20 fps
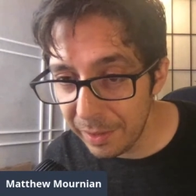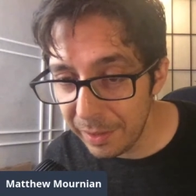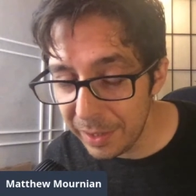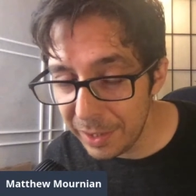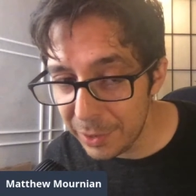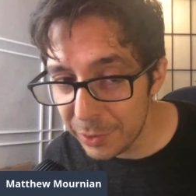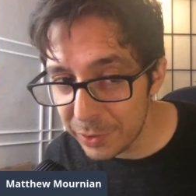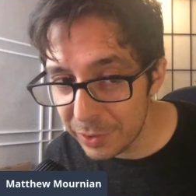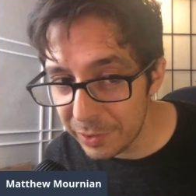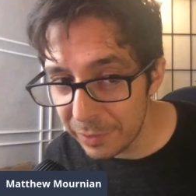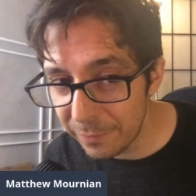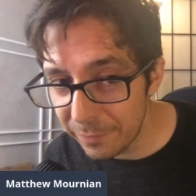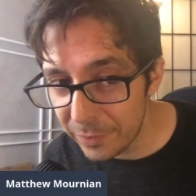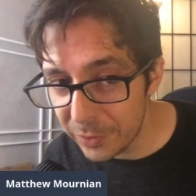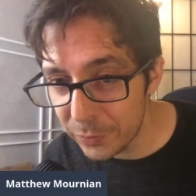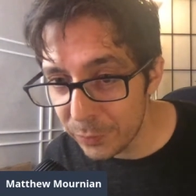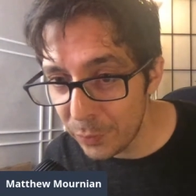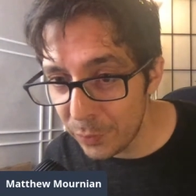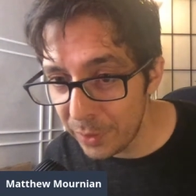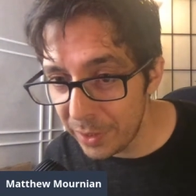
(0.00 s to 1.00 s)
each
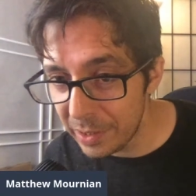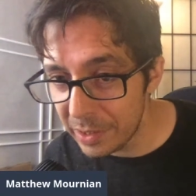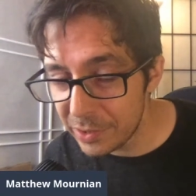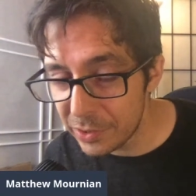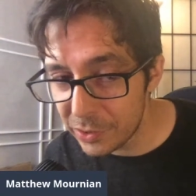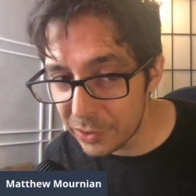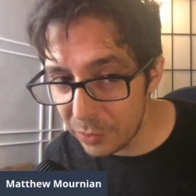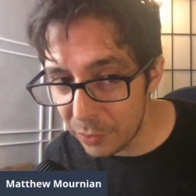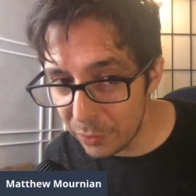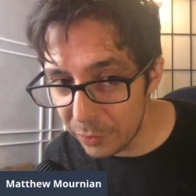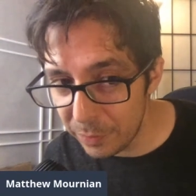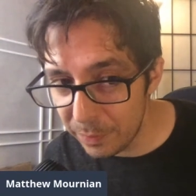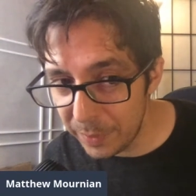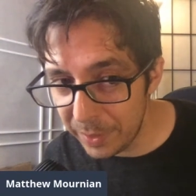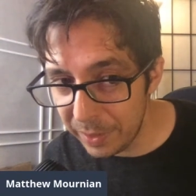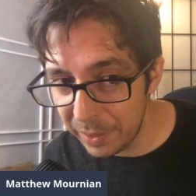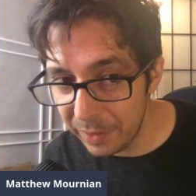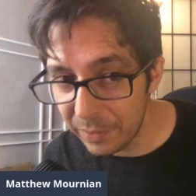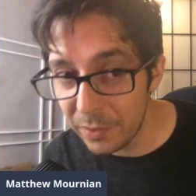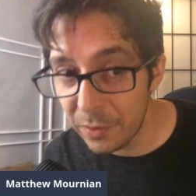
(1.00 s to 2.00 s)
individual ensouled
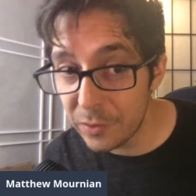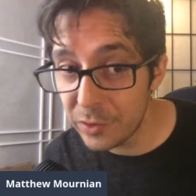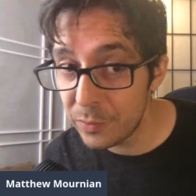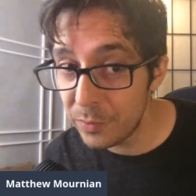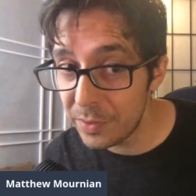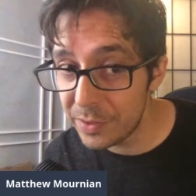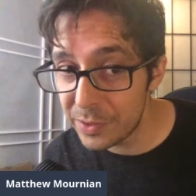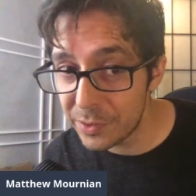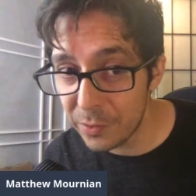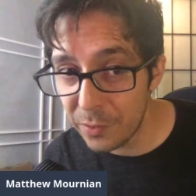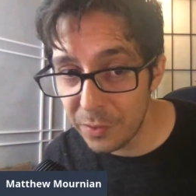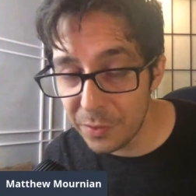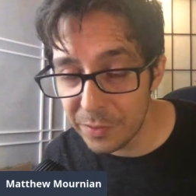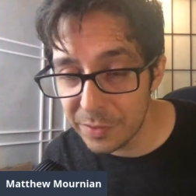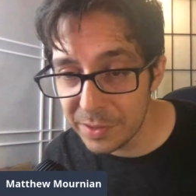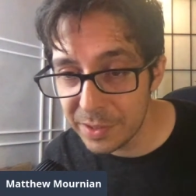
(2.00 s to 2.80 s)
being, those with souls,